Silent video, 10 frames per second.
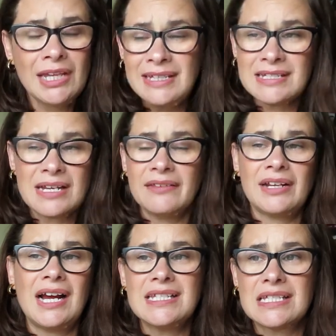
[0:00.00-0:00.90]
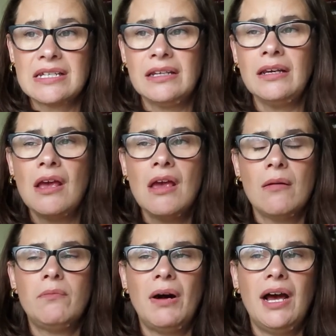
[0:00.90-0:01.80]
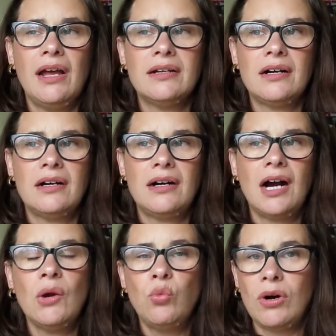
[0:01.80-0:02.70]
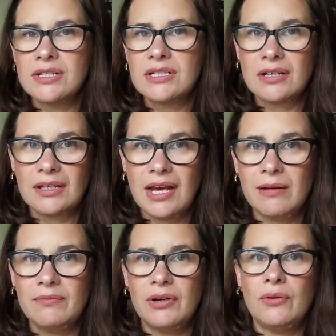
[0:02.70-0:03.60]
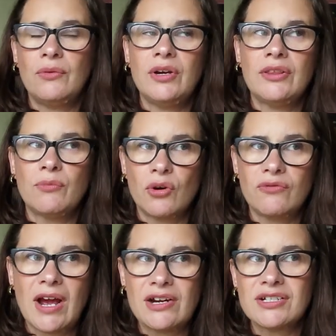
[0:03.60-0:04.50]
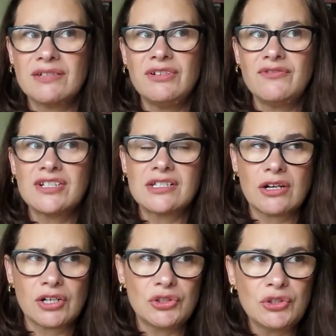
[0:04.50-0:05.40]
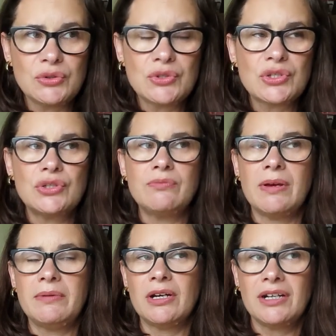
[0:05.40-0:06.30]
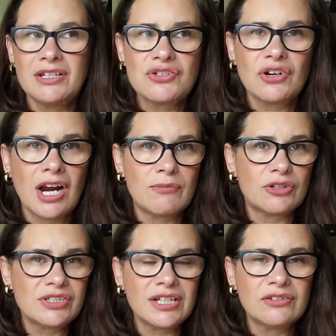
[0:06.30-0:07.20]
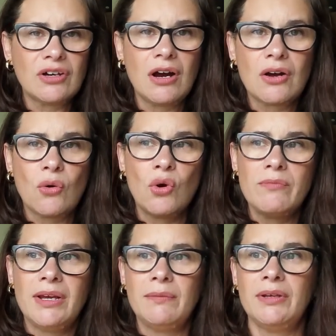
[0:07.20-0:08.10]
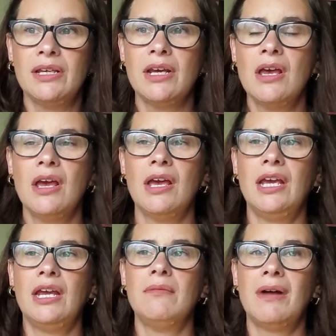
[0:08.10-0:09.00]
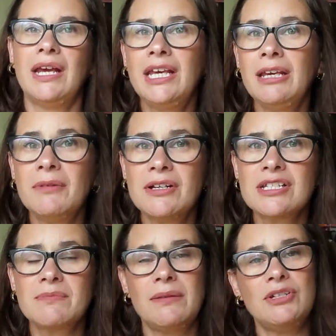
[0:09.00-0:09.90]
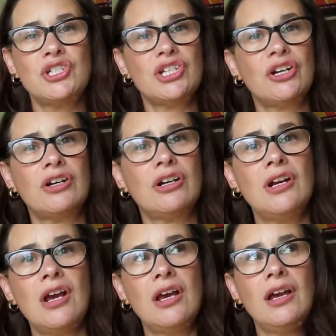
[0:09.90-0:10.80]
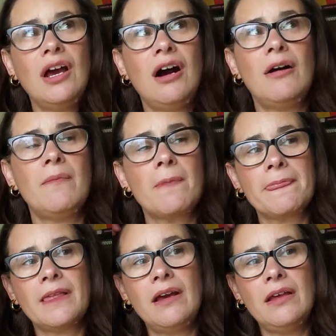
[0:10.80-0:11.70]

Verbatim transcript: at least not that I see, but I want to collab with more writers, even if it's not on YouTube, maybe on Instagram or TikTok, or maybe in my emails, maybe share um,